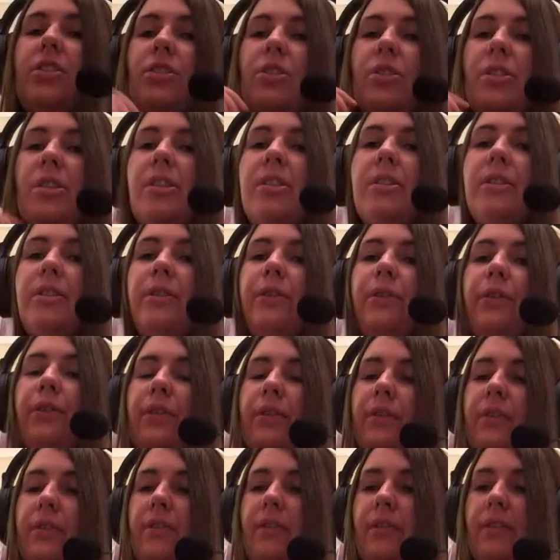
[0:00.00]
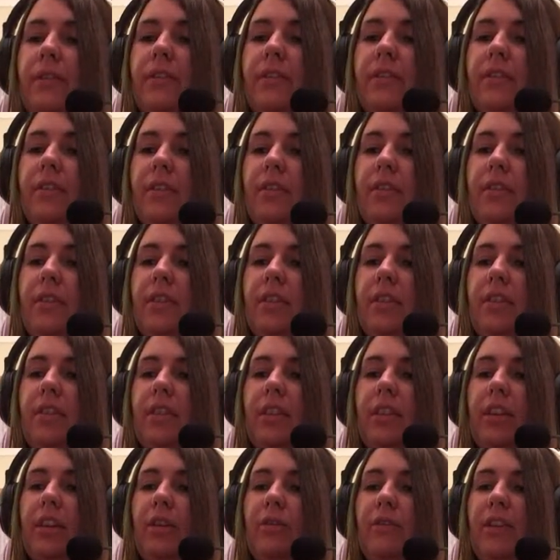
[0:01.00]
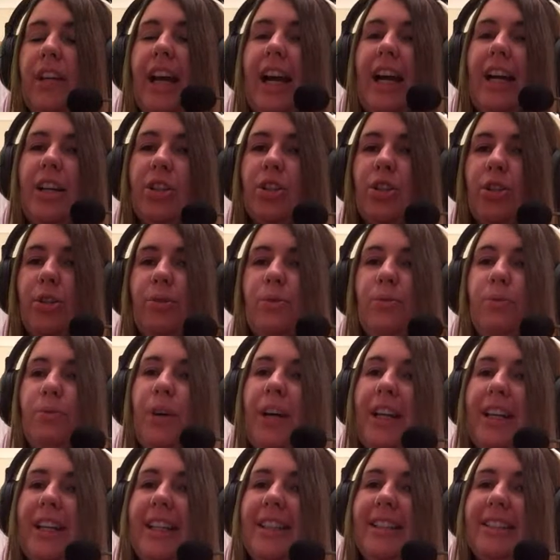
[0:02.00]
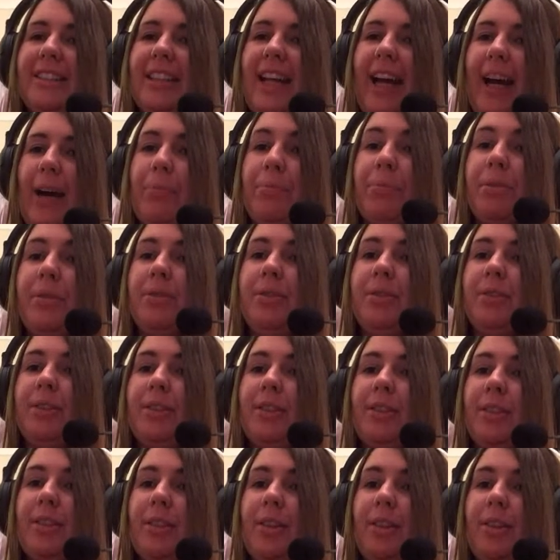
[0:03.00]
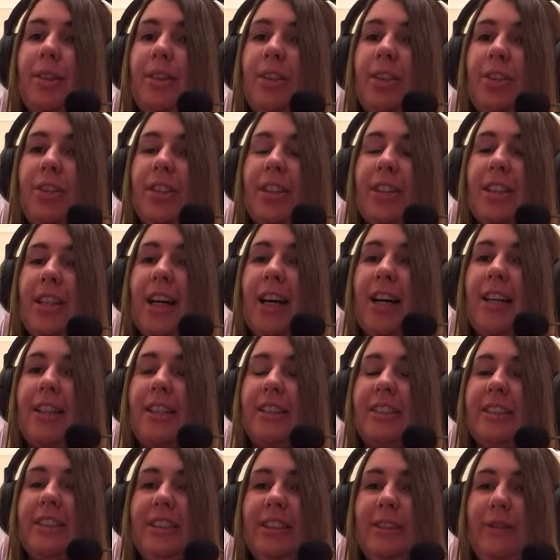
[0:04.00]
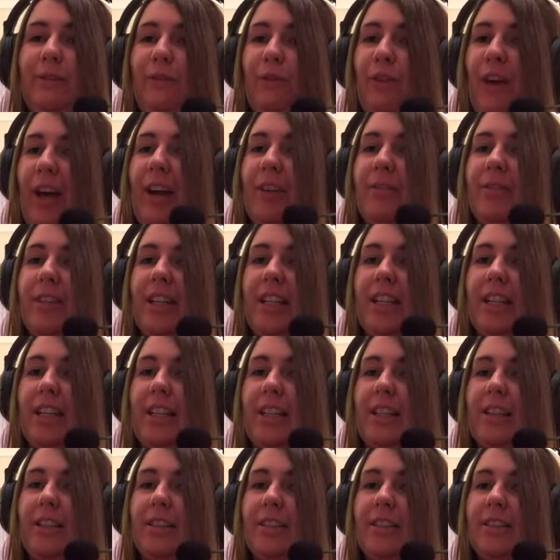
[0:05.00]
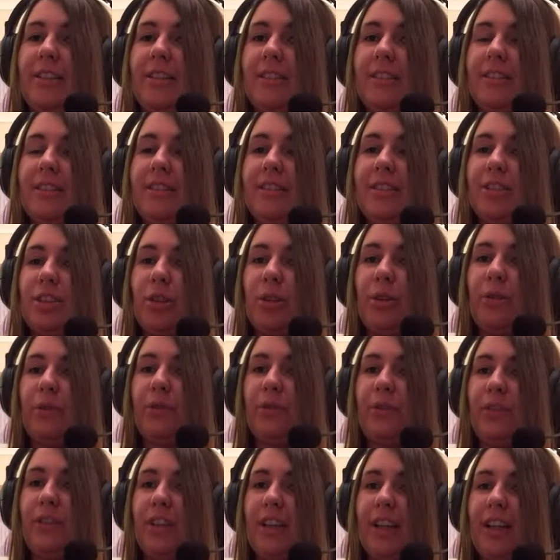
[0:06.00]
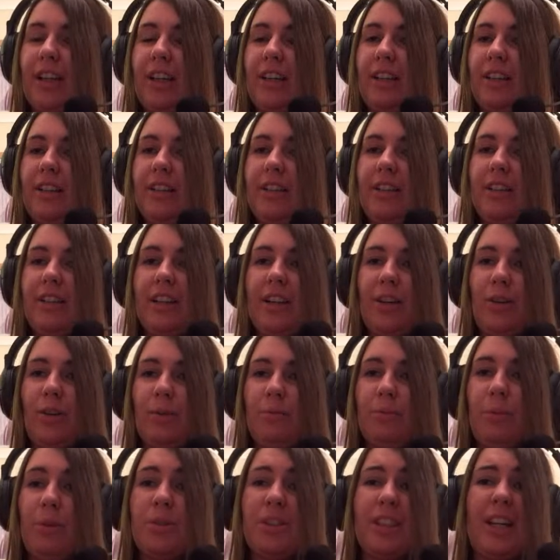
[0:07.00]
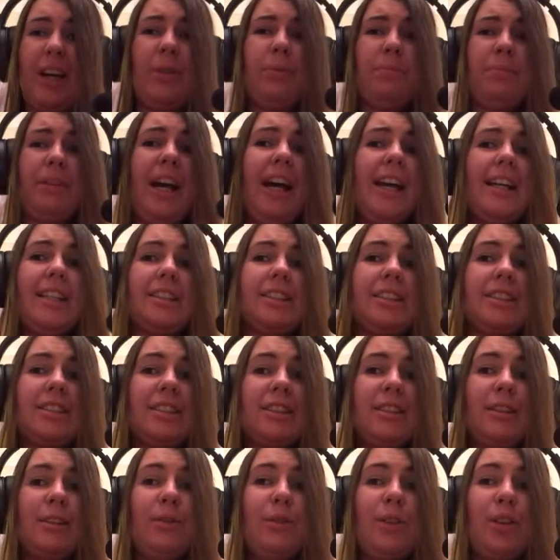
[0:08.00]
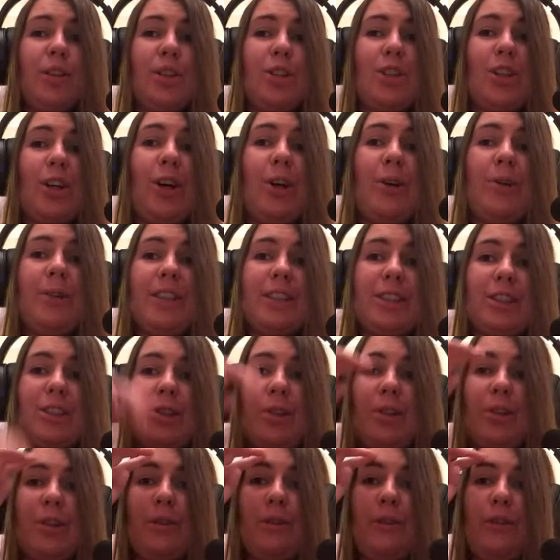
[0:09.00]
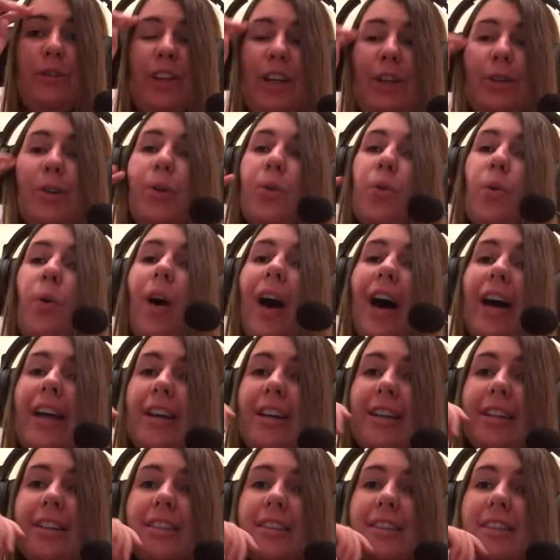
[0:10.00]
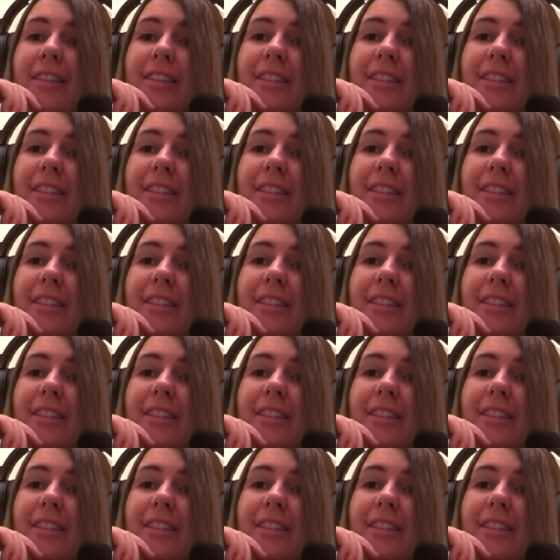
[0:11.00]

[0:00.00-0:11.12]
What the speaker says: sort of reaction when it happens on the TARDIS is very sort of almost out of place for the show. It's sort of they're all quiet